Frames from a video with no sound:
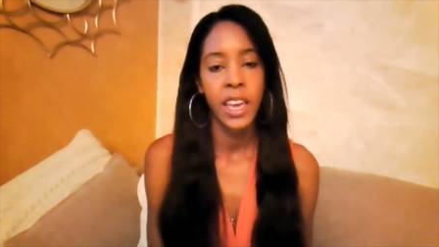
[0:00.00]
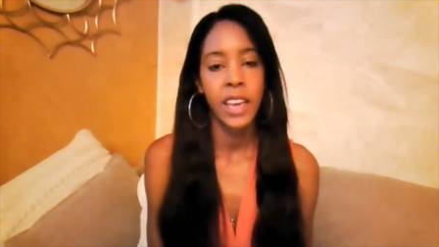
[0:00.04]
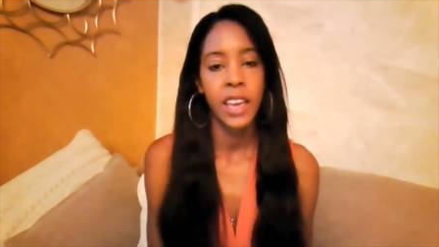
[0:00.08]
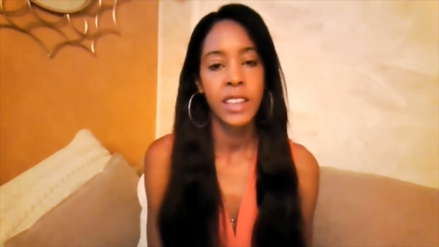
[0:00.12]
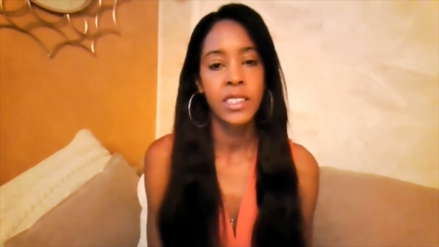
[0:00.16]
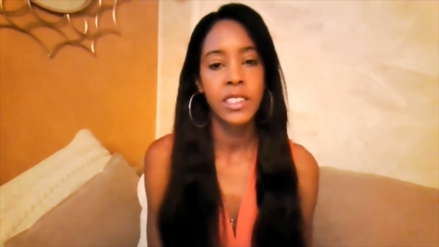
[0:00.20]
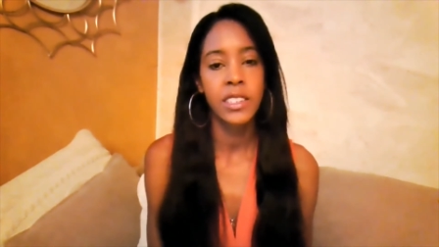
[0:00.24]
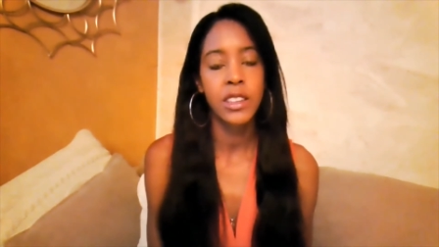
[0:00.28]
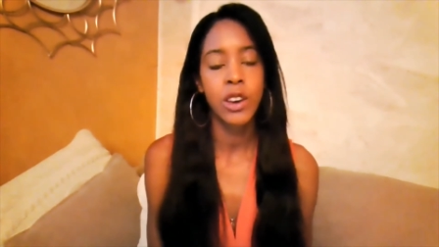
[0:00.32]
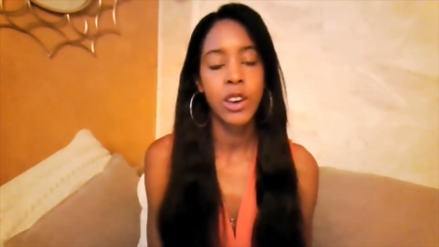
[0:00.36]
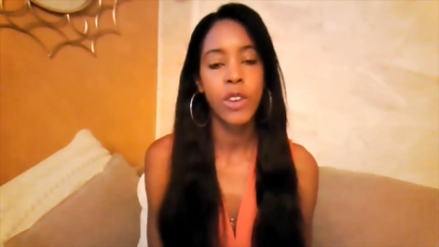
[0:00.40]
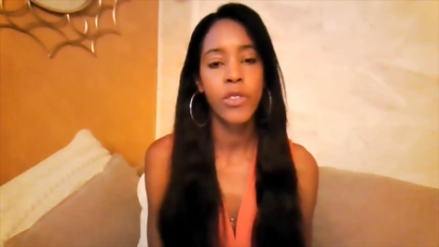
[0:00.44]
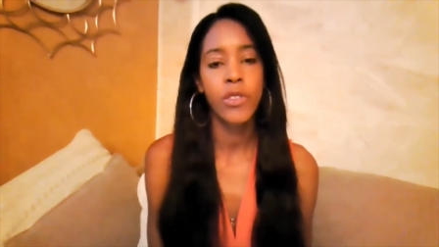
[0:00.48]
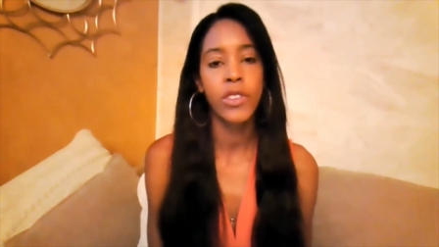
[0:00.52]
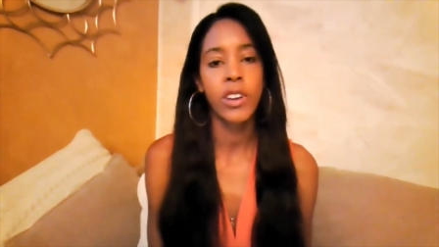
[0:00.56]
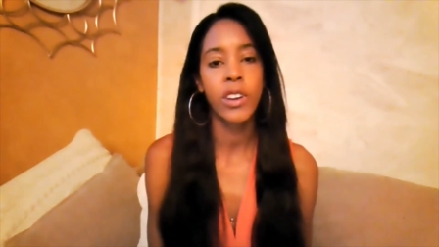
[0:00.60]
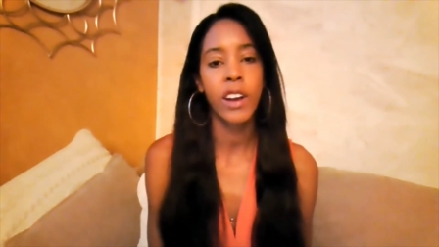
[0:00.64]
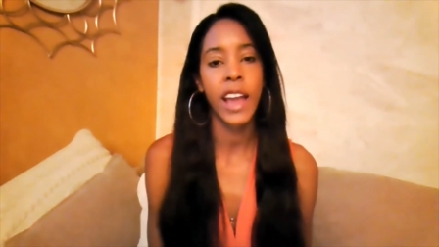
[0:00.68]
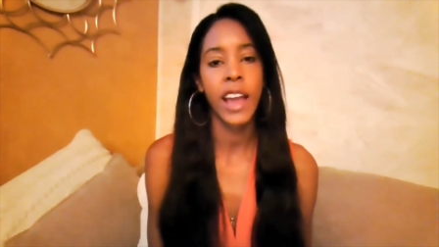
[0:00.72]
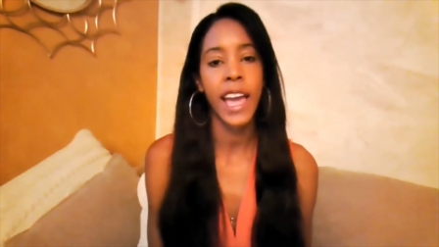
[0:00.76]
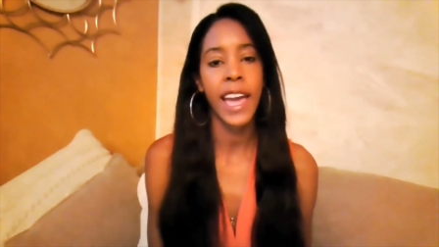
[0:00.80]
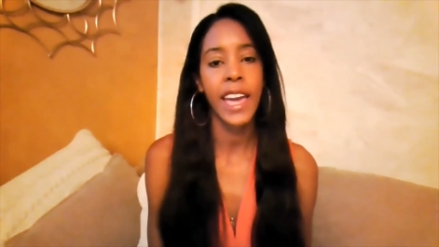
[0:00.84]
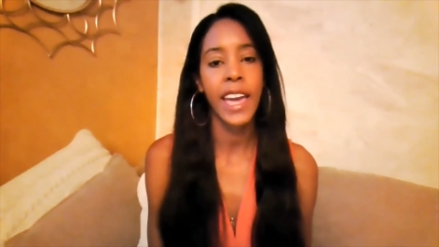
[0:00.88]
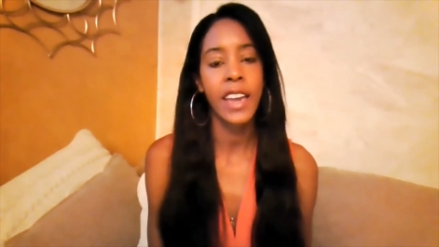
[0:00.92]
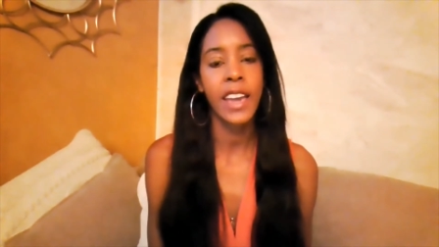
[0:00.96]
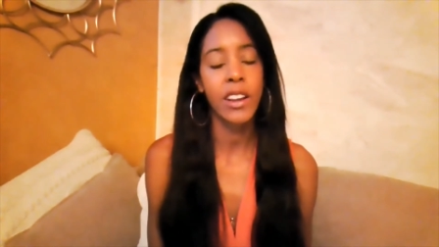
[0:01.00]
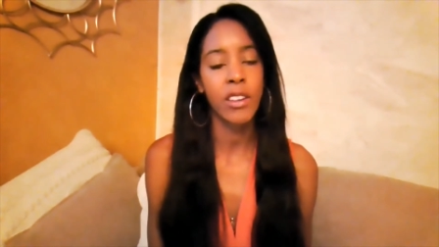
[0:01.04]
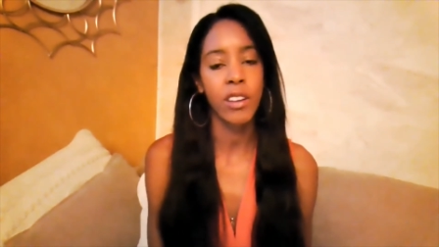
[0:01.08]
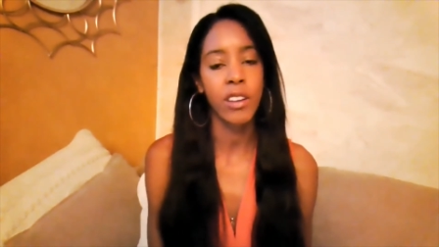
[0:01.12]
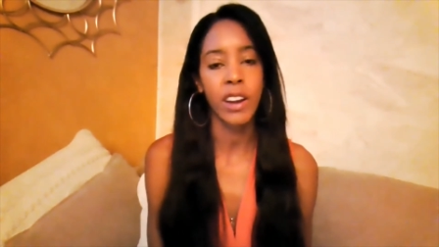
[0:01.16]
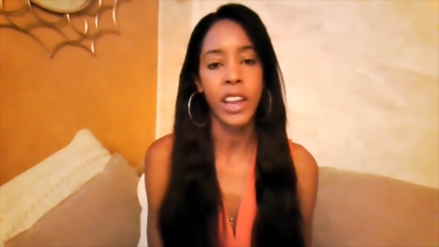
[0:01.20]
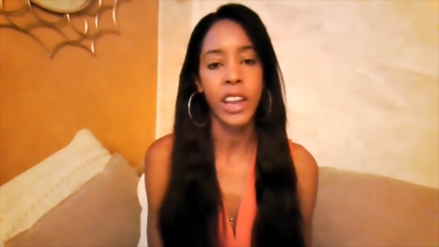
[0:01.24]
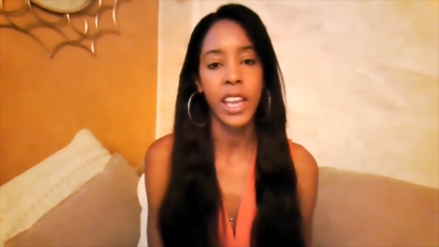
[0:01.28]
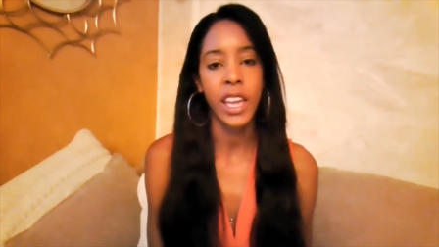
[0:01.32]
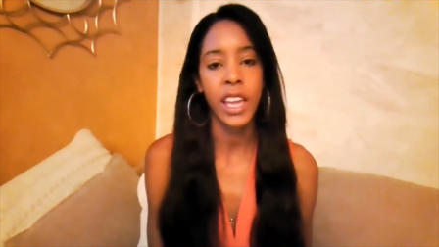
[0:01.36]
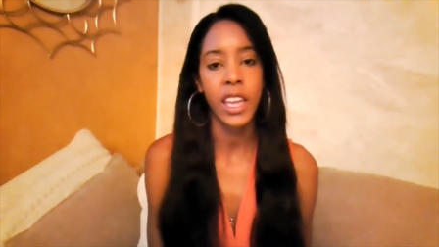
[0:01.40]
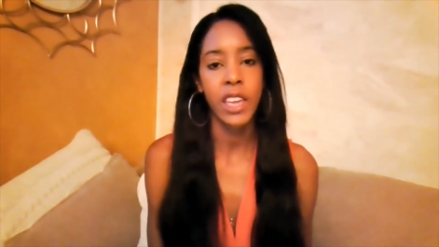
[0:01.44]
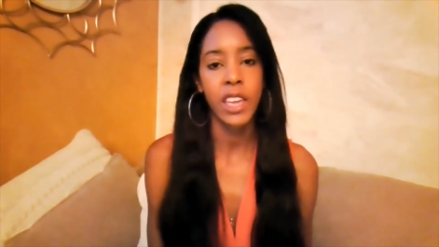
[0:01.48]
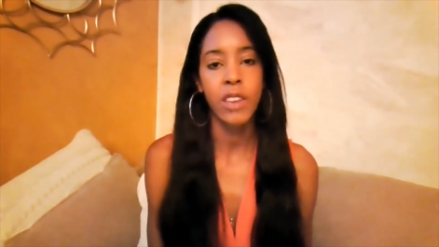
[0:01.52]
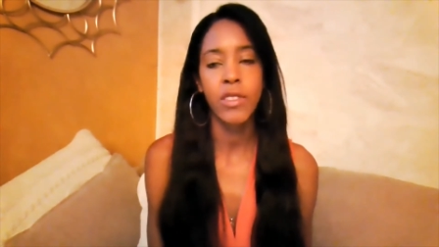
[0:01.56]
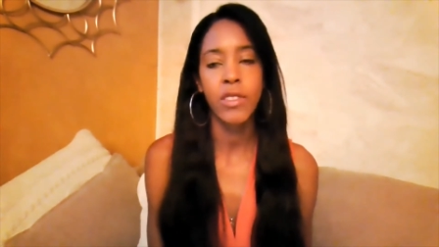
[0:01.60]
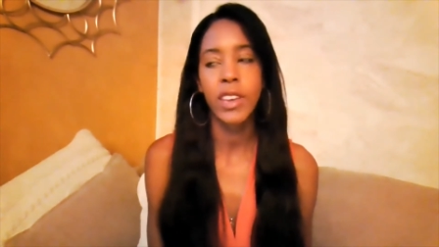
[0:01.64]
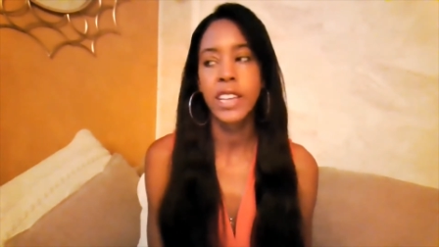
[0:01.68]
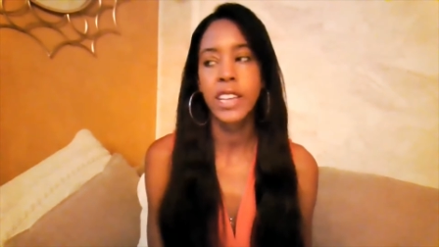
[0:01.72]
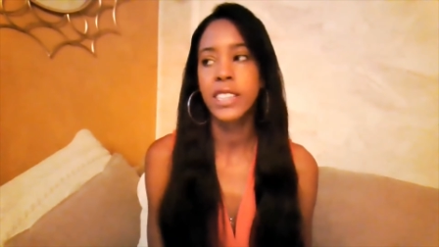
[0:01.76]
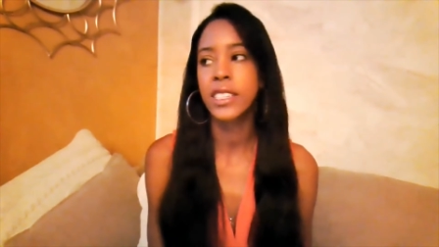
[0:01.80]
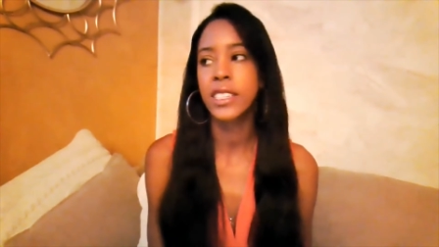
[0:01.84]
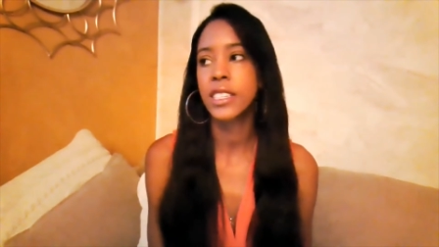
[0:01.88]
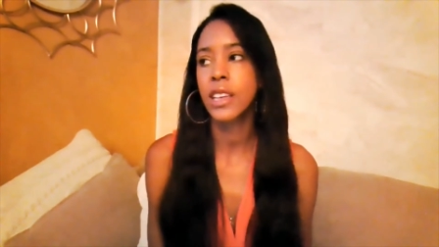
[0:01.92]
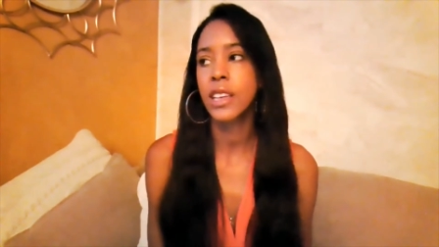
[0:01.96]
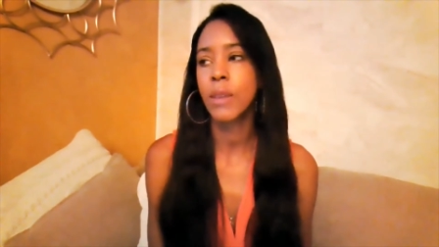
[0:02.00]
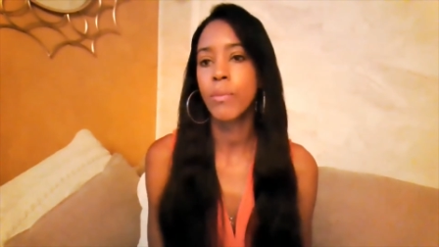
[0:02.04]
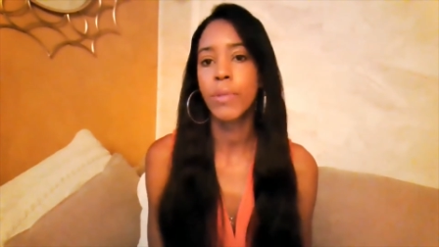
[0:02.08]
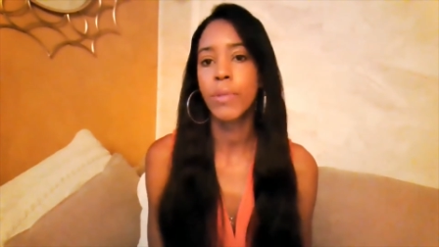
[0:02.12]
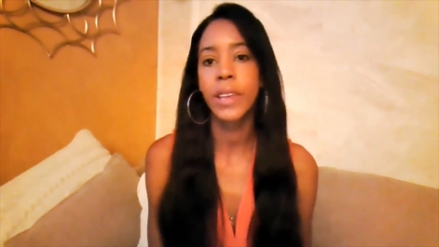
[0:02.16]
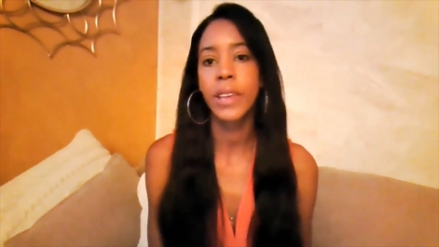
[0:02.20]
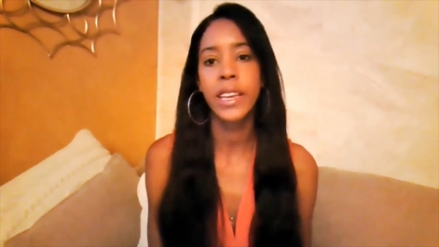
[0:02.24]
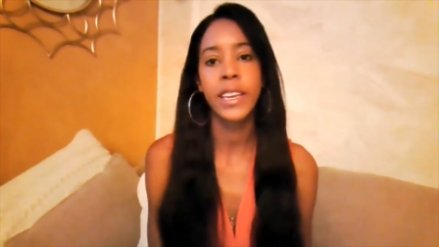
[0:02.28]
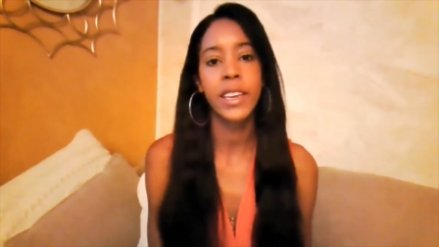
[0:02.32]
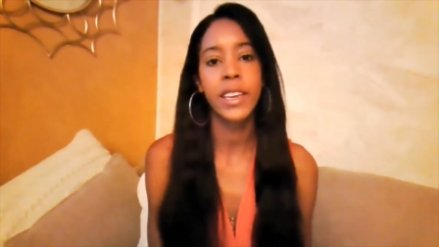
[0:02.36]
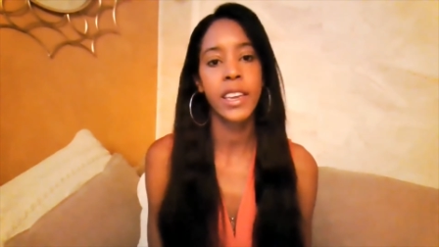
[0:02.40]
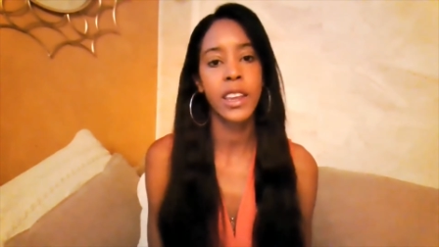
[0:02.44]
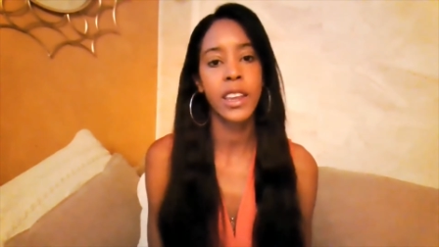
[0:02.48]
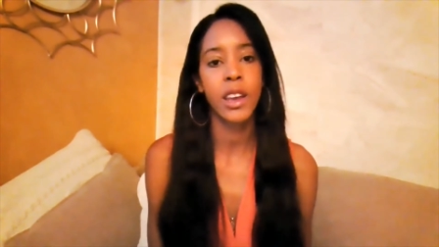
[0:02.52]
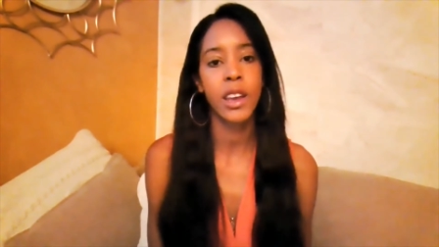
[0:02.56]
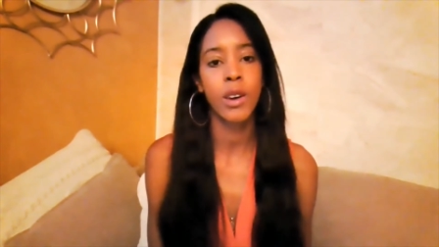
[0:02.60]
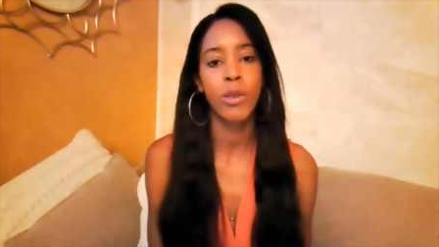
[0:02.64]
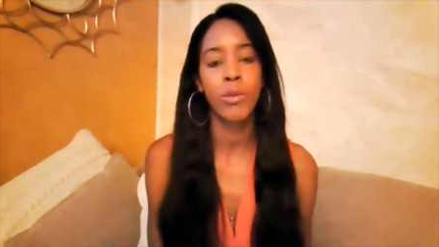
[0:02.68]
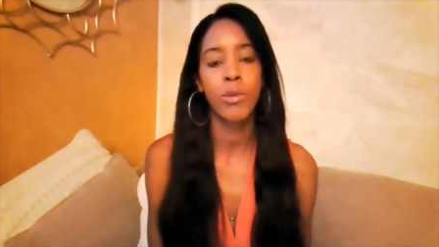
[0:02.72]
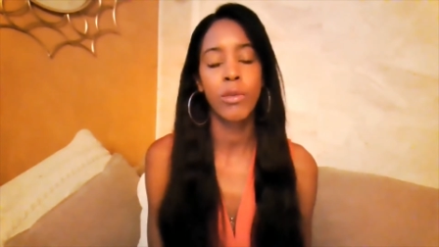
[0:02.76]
And so if you're angry, you can simply,